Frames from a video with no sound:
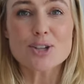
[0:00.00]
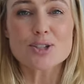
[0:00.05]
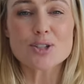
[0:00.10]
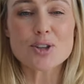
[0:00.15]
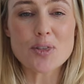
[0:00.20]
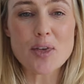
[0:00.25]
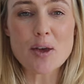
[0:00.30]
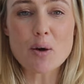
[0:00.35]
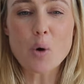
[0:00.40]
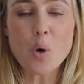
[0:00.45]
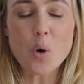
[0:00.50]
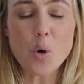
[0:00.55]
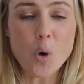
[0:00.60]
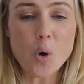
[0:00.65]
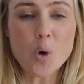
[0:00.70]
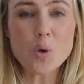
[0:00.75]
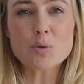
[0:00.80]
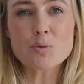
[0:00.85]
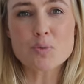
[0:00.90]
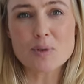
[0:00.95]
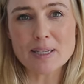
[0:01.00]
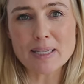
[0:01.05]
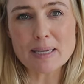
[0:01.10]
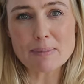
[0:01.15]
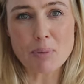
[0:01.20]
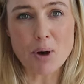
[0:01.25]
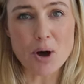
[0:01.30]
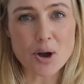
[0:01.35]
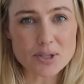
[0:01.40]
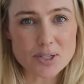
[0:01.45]
So they're all
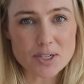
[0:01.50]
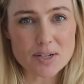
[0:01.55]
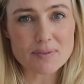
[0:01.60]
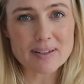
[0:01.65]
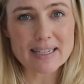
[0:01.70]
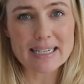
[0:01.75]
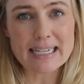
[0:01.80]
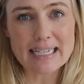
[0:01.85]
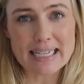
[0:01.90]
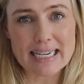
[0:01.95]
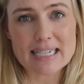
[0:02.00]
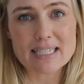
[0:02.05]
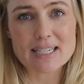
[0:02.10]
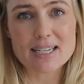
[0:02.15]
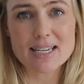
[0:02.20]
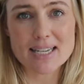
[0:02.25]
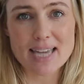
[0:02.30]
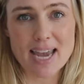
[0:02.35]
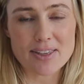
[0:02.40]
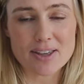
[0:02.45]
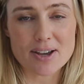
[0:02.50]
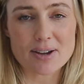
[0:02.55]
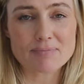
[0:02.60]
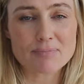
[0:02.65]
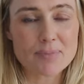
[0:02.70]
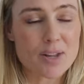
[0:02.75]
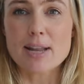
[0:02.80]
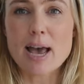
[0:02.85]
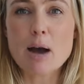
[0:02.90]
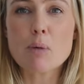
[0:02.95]
really positively linked together.
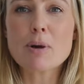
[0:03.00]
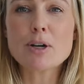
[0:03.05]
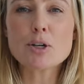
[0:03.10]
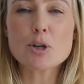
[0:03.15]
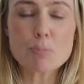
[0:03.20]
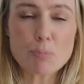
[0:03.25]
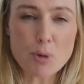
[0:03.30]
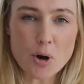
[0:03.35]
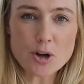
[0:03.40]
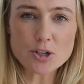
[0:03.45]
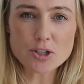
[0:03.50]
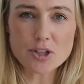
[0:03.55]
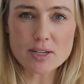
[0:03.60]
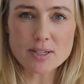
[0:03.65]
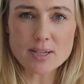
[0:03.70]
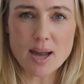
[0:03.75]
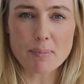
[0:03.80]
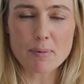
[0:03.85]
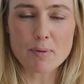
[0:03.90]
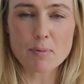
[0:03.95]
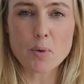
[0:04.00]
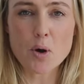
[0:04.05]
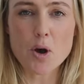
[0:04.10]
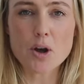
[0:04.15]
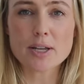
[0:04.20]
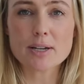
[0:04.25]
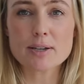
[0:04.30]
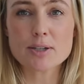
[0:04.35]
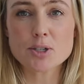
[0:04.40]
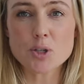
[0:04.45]
Now, when you approach this type of
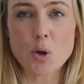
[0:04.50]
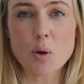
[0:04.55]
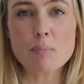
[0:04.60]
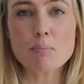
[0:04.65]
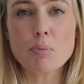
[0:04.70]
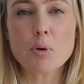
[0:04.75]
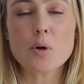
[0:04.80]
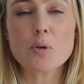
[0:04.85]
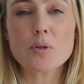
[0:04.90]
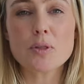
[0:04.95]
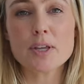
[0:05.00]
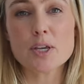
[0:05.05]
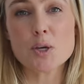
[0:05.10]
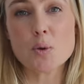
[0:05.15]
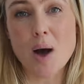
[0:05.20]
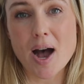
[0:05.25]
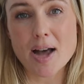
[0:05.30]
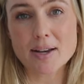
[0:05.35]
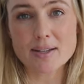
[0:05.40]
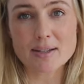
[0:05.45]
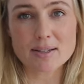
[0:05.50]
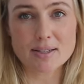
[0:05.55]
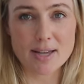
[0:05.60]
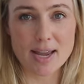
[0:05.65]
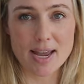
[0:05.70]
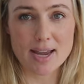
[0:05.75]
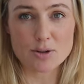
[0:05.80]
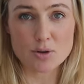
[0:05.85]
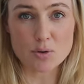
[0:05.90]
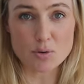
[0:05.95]
work, it is so important that you
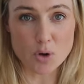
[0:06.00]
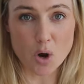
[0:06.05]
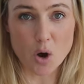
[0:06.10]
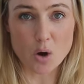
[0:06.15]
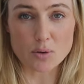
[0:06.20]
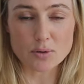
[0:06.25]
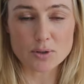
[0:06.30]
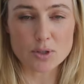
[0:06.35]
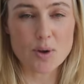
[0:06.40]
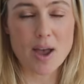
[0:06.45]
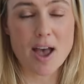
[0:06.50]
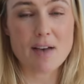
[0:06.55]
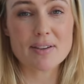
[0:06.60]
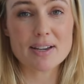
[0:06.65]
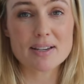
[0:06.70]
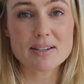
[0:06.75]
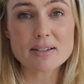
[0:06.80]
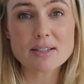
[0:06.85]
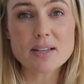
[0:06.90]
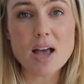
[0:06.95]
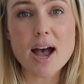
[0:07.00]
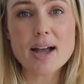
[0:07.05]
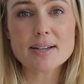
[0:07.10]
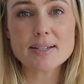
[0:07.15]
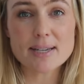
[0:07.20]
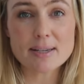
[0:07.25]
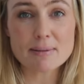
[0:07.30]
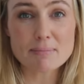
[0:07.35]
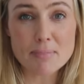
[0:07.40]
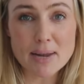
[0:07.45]
understand your goals. You have
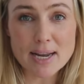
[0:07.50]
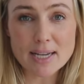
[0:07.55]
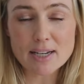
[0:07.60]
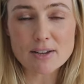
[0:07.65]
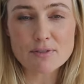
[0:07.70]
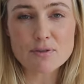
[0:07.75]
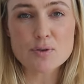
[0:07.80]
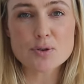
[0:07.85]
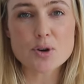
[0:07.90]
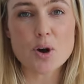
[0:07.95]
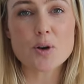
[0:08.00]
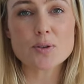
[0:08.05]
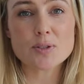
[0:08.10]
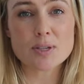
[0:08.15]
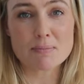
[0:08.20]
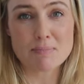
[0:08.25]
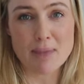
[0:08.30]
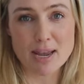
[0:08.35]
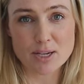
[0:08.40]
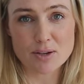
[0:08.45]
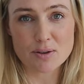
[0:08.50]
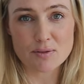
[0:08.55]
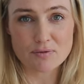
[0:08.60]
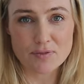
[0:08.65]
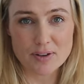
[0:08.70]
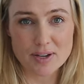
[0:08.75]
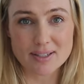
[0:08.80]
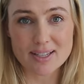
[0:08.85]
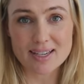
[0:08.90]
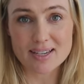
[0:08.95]
exciting, meaningful goals that make you
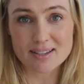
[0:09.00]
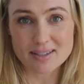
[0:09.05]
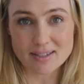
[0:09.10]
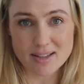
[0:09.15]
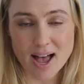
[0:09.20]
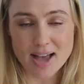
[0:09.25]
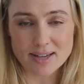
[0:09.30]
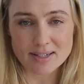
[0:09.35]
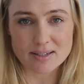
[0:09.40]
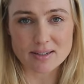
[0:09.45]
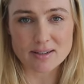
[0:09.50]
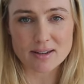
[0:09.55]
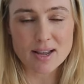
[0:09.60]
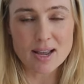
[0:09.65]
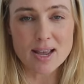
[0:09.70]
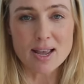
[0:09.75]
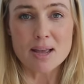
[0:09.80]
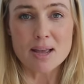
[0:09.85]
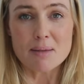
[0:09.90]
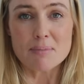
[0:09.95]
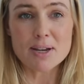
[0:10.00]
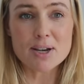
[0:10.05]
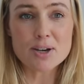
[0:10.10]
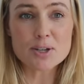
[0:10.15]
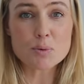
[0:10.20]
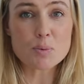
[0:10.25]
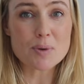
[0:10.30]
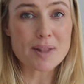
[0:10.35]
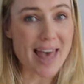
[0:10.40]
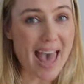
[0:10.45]
feel excited.
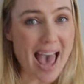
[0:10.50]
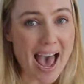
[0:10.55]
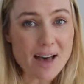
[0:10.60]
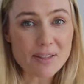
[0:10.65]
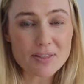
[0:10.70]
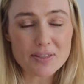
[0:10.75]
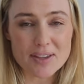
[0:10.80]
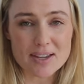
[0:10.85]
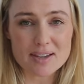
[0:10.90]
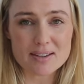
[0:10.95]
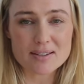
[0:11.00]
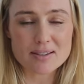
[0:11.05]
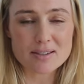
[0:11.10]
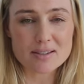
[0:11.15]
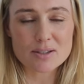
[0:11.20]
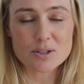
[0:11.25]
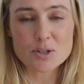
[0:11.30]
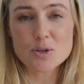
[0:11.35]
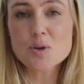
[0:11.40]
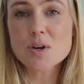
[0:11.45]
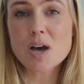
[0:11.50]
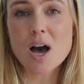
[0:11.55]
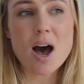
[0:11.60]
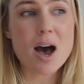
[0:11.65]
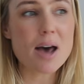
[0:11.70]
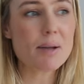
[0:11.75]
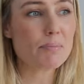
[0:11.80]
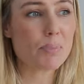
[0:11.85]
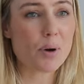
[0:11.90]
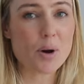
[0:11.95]
Because without this, you
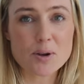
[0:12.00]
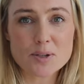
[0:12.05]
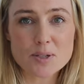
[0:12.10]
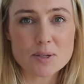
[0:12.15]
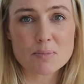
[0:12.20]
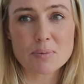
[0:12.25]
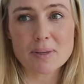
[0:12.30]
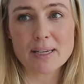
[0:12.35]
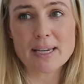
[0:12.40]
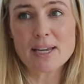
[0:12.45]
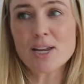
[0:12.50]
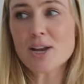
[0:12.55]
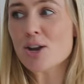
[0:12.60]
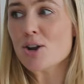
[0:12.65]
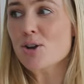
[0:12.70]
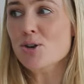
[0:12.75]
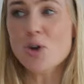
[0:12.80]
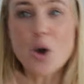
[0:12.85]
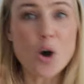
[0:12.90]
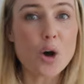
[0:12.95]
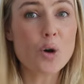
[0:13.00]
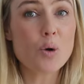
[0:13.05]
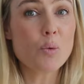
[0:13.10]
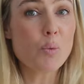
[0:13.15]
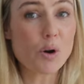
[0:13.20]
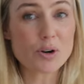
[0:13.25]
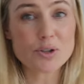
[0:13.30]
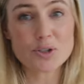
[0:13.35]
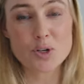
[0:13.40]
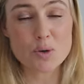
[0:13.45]
can't possibly know
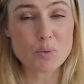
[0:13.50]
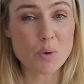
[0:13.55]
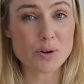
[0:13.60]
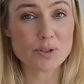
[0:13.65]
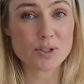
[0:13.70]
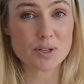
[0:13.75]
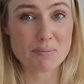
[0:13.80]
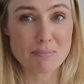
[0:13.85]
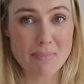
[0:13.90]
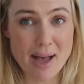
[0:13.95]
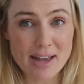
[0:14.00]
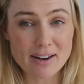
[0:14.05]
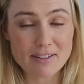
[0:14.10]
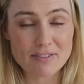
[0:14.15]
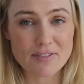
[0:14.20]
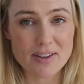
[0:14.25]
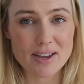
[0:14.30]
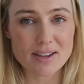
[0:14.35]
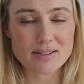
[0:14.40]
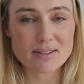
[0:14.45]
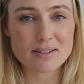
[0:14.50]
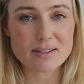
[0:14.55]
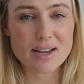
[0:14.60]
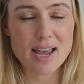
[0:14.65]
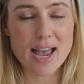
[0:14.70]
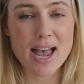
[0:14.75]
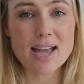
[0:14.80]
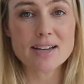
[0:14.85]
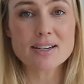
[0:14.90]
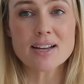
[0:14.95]
what you want to manifest.
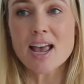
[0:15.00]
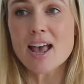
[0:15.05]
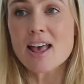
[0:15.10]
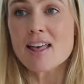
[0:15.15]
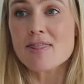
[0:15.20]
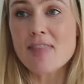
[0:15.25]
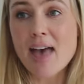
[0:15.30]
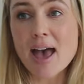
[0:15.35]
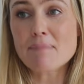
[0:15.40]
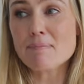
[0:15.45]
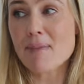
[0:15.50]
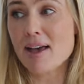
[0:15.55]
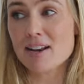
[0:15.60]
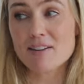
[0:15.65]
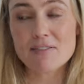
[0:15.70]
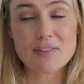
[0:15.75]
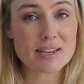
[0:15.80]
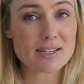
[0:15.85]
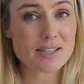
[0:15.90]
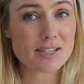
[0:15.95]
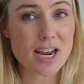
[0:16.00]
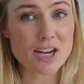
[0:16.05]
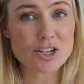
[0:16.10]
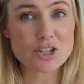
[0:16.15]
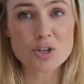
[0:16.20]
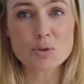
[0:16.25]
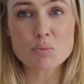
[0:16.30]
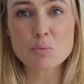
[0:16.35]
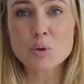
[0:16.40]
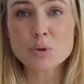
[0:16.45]
And that
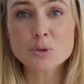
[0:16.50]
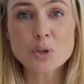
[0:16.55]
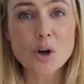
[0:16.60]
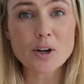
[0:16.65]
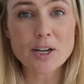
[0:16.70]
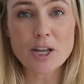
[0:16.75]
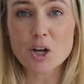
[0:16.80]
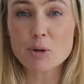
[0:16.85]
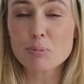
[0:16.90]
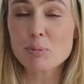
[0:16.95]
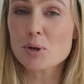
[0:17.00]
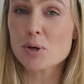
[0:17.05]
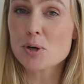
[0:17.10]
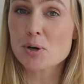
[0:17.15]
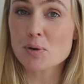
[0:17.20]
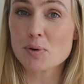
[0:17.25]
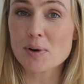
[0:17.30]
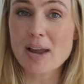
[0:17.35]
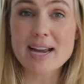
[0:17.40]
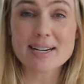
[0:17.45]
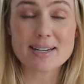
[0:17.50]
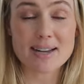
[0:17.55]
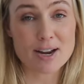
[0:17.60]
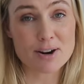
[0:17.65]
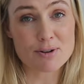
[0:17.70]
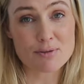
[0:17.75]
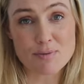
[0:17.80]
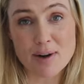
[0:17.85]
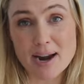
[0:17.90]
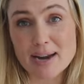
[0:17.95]
manifestation will not help you create a
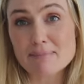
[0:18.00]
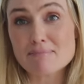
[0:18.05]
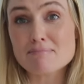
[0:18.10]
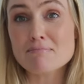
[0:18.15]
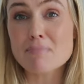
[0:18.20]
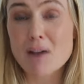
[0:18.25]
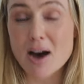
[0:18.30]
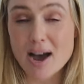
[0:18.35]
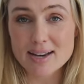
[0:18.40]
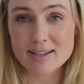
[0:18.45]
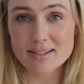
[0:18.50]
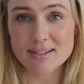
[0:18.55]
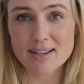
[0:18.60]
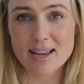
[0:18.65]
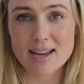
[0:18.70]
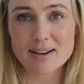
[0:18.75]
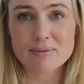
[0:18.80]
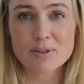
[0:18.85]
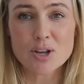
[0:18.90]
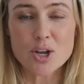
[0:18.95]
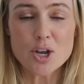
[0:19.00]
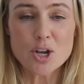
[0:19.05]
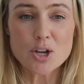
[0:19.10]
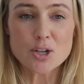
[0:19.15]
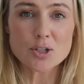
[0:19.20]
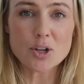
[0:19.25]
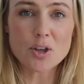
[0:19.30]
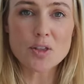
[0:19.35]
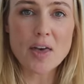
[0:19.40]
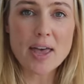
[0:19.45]
great mindset.
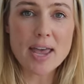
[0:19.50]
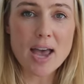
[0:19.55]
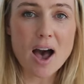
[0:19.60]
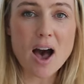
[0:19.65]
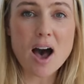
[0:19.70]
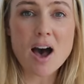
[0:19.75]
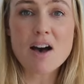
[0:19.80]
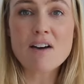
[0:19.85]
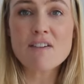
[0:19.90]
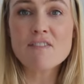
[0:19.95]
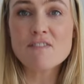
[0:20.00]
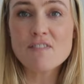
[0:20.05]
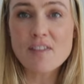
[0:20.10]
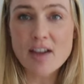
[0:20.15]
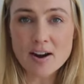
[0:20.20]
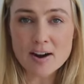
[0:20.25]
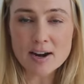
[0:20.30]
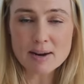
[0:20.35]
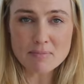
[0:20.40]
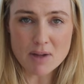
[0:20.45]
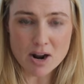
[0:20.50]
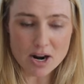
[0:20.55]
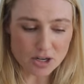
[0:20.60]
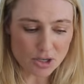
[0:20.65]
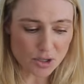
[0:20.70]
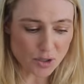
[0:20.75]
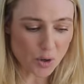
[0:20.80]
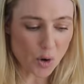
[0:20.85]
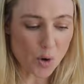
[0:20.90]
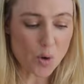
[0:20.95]
So they are very
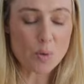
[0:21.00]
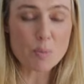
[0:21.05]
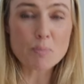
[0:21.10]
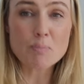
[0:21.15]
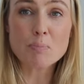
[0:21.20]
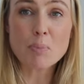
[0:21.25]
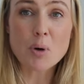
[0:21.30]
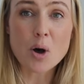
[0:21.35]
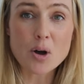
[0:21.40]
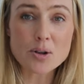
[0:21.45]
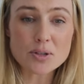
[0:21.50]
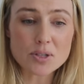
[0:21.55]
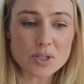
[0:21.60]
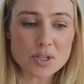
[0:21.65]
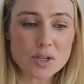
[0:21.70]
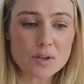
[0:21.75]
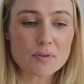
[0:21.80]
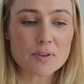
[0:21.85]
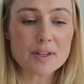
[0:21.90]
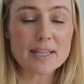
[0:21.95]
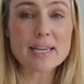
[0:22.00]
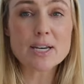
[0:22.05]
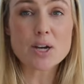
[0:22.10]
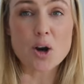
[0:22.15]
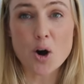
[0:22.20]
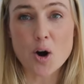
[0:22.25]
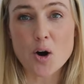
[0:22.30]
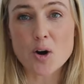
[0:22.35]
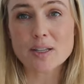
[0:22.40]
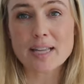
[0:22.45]
much so positively
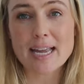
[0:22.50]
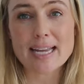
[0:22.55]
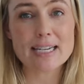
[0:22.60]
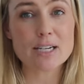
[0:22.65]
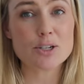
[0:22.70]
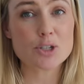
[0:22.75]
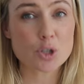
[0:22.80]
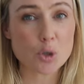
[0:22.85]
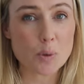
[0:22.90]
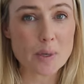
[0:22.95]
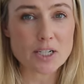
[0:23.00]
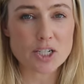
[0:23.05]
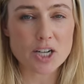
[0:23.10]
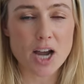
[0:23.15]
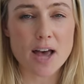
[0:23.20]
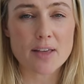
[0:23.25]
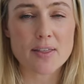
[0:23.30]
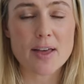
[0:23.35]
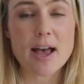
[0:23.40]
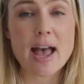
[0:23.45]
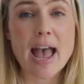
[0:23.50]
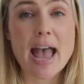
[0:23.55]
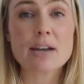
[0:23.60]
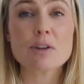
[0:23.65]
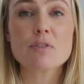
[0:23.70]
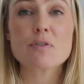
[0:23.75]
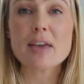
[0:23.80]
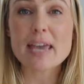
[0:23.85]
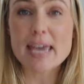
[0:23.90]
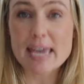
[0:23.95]
correlated to each other
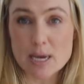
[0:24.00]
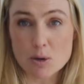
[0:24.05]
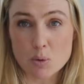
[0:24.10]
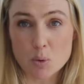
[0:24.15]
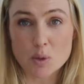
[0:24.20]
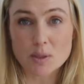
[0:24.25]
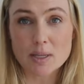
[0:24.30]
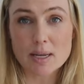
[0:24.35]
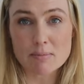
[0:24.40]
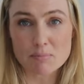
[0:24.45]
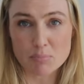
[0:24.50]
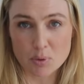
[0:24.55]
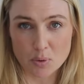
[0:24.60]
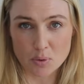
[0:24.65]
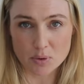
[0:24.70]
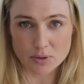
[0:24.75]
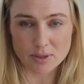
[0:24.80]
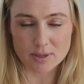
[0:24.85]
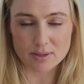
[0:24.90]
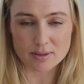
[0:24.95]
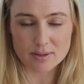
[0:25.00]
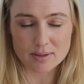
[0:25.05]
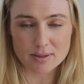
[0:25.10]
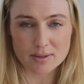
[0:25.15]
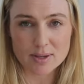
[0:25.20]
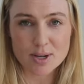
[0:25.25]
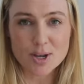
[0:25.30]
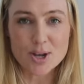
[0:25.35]
and of equal importance.